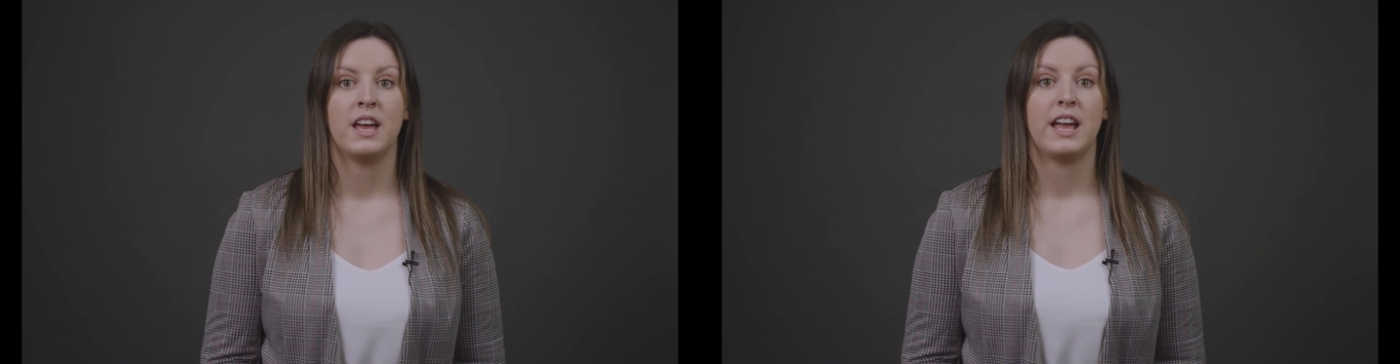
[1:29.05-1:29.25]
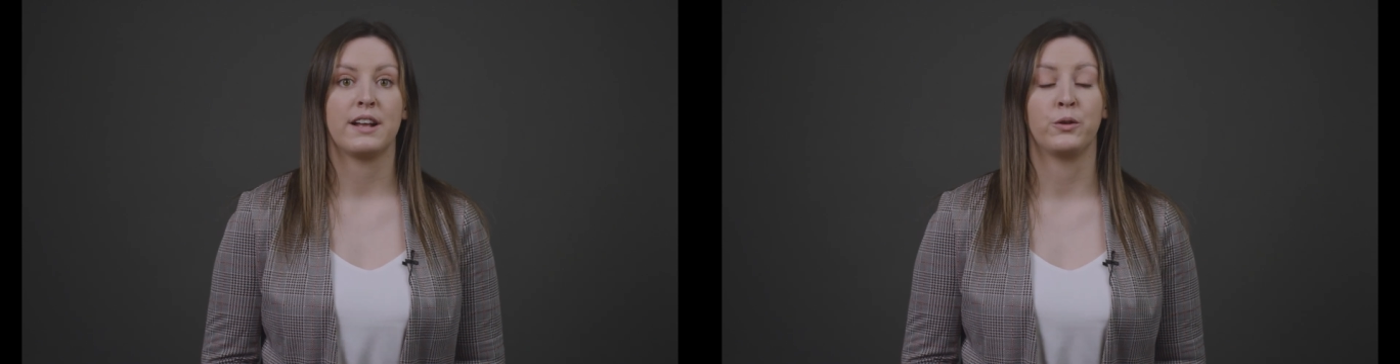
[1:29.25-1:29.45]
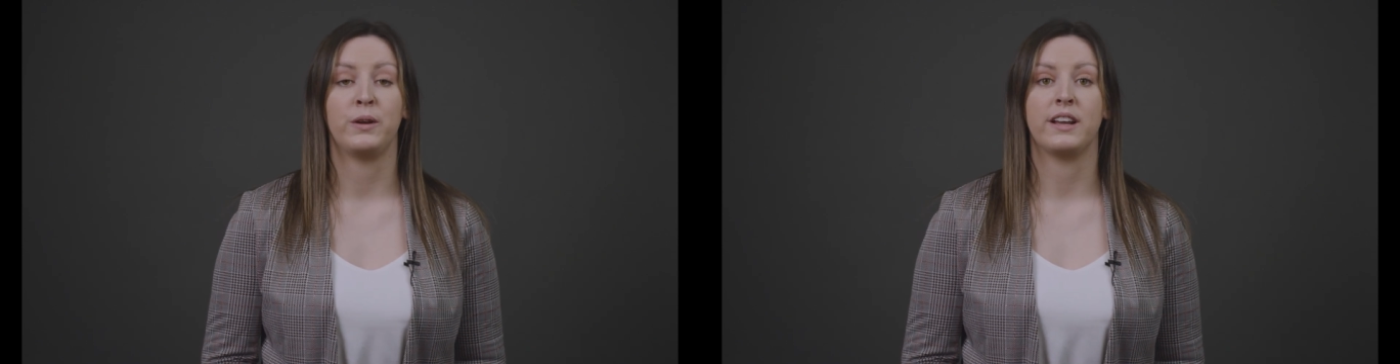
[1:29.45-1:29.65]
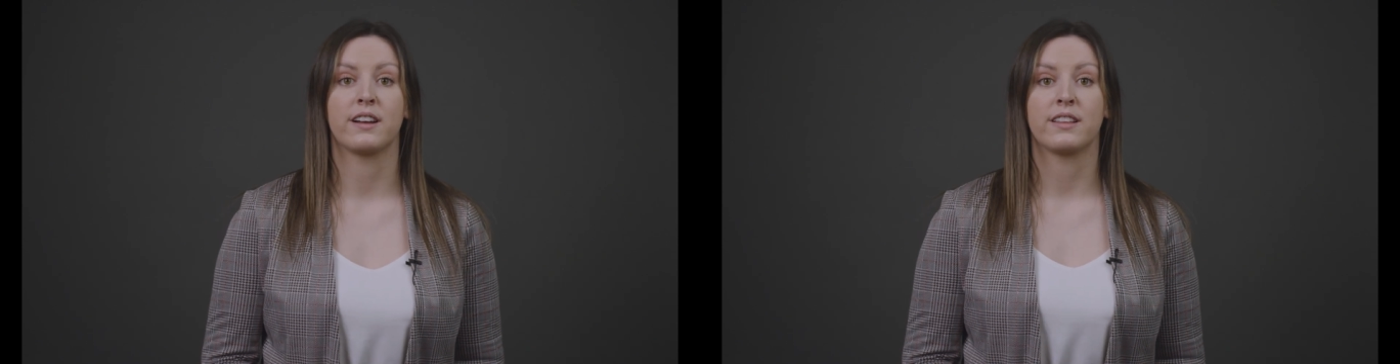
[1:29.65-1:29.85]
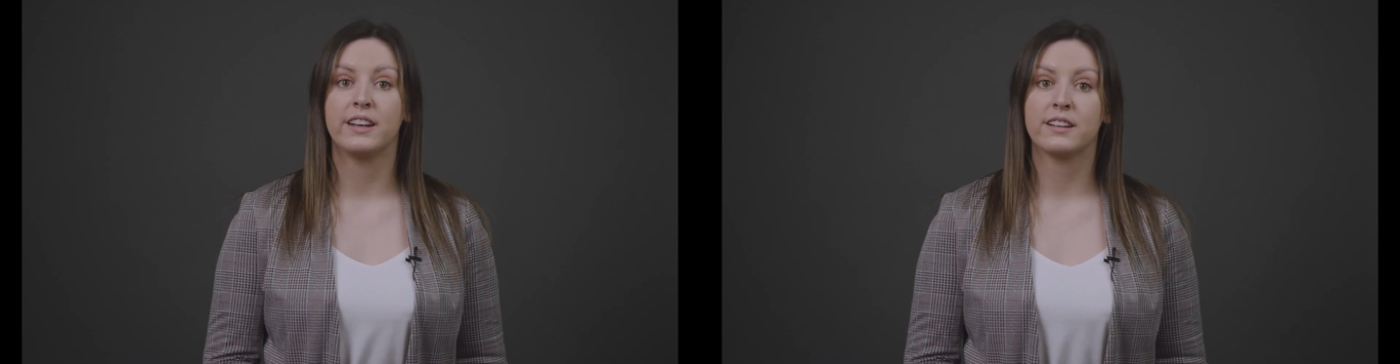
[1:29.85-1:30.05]
including
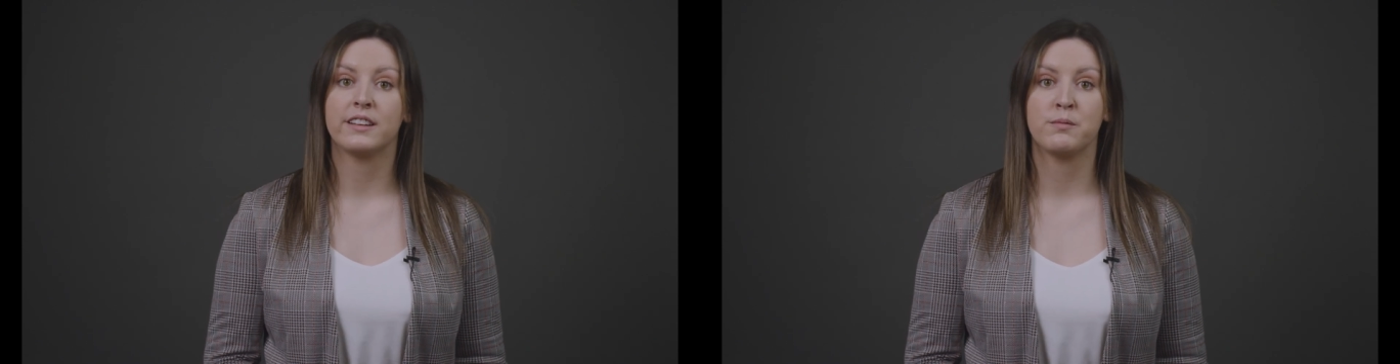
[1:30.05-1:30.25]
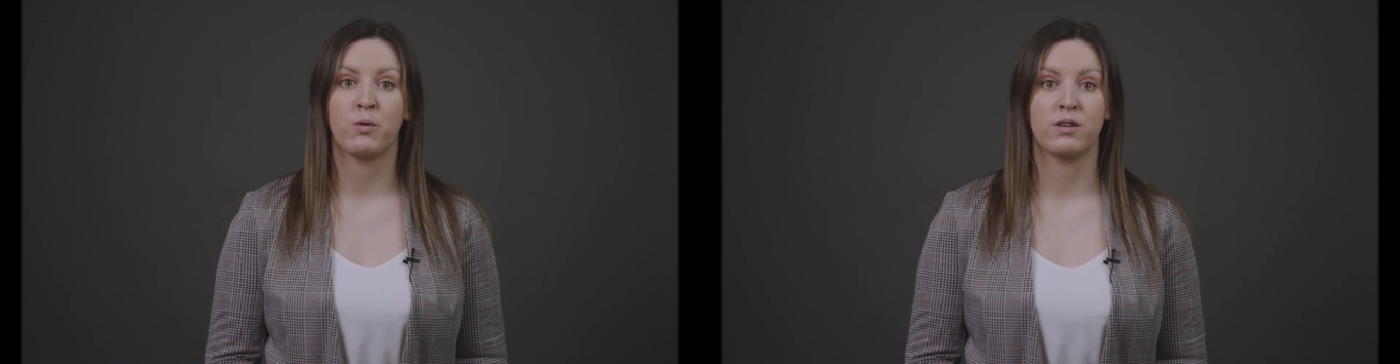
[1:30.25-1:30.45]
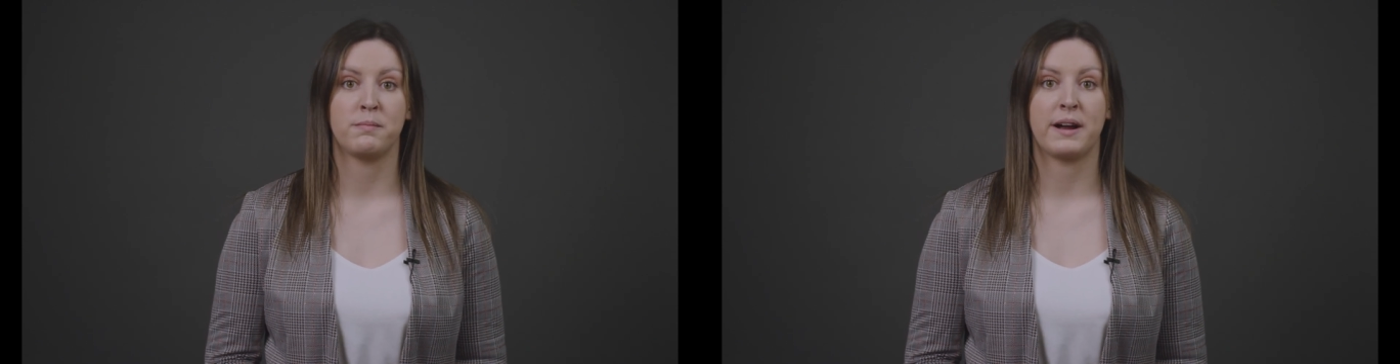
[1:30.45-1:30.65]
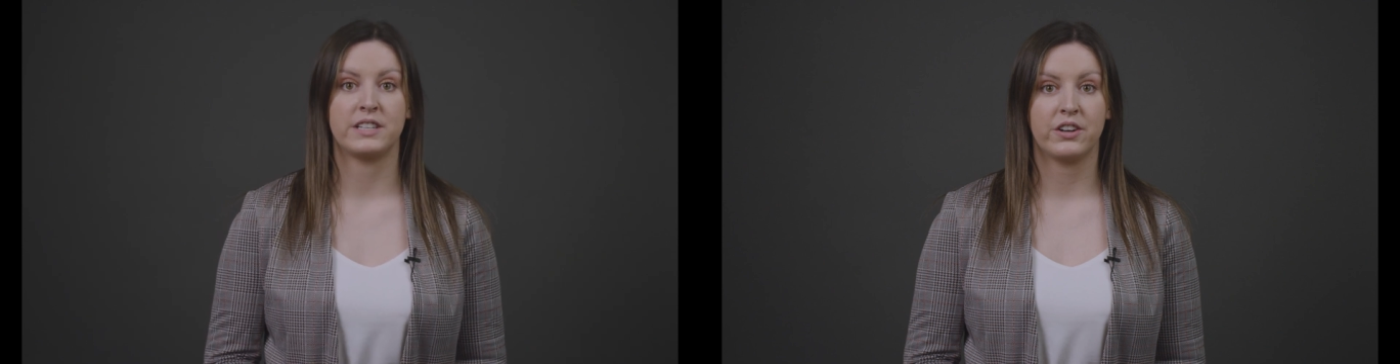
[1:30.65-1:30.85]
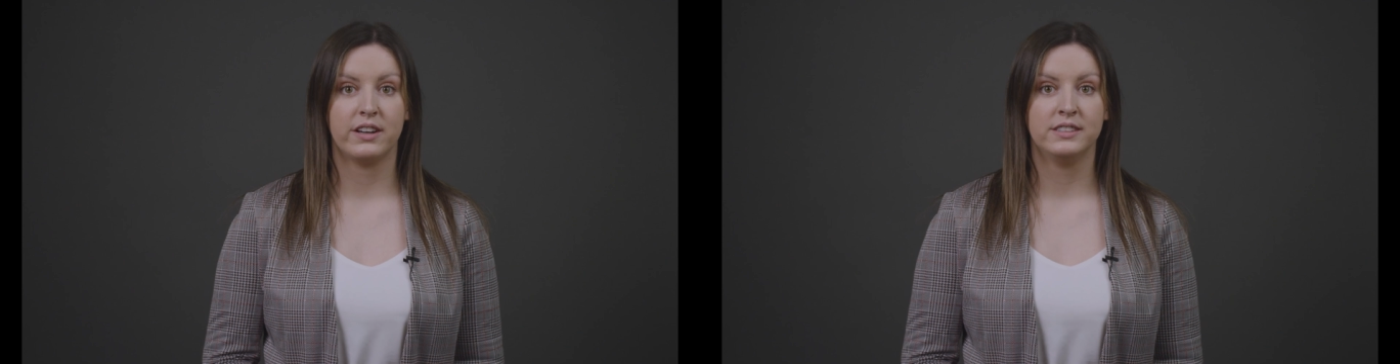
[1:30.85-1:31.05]
clinically important
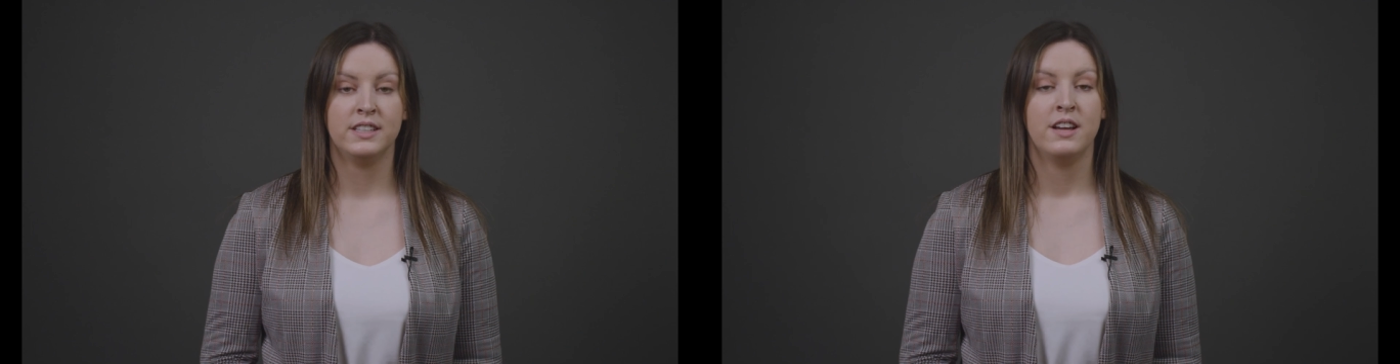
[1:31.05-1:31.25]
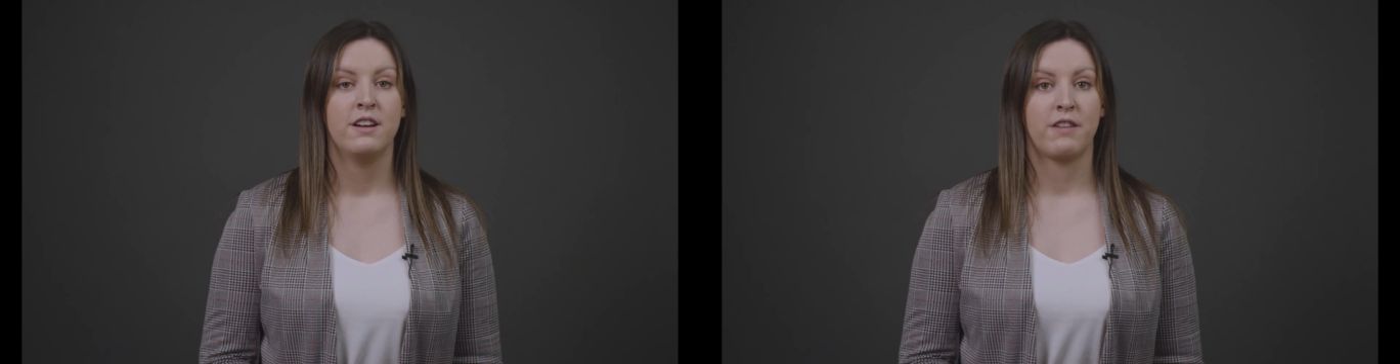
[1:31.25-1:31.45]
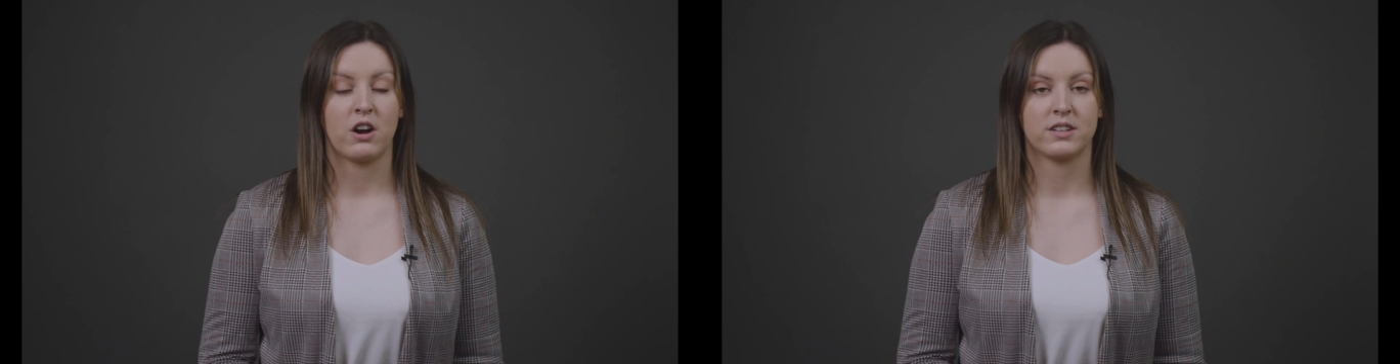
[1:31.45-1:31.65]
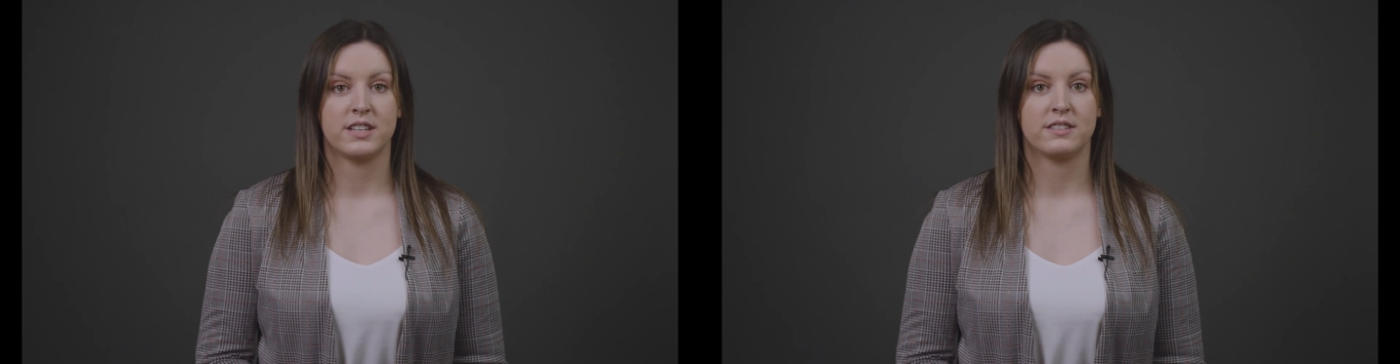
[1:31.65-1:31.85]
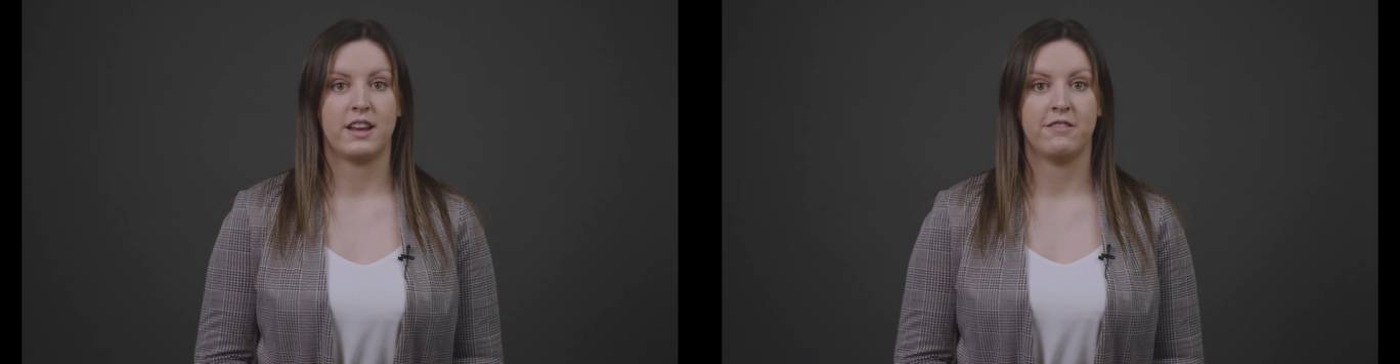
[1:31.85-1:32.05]
bacteria,
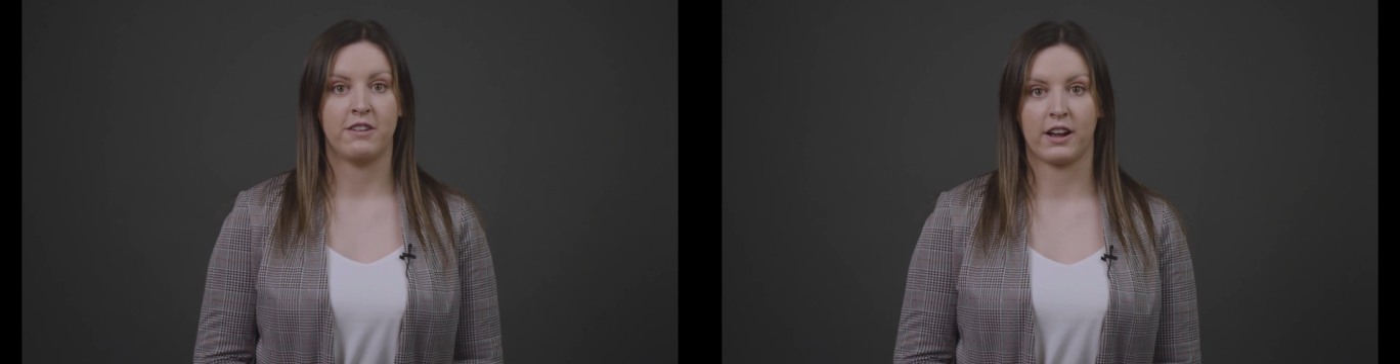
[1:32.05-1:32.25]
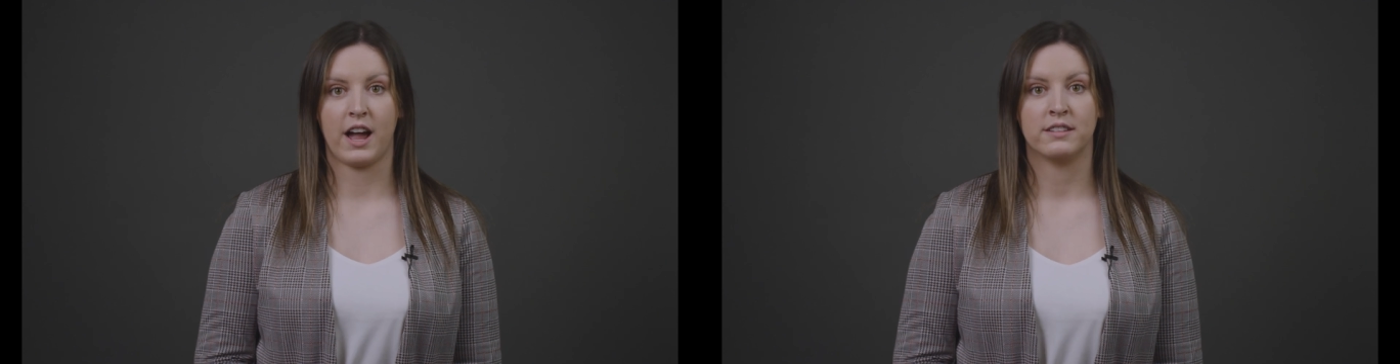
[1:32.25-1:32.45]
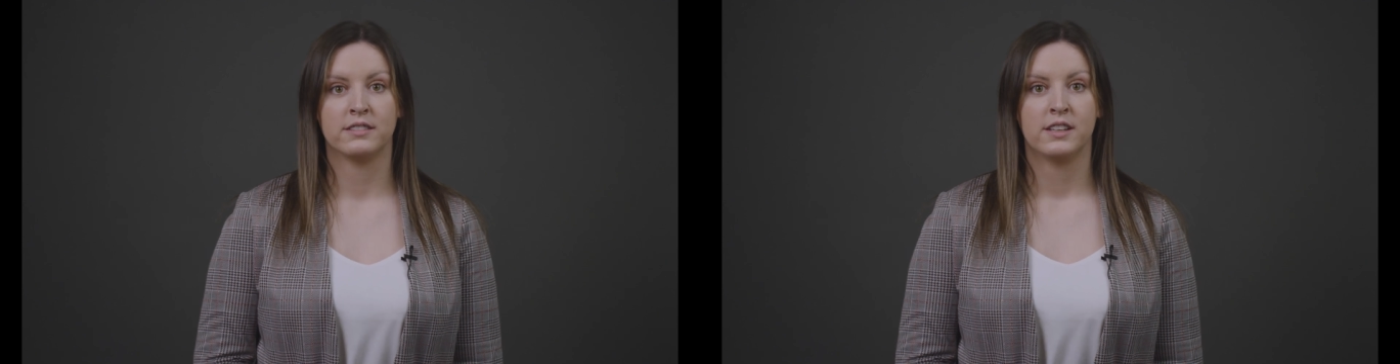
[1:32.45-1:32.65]
viruses, and fungi.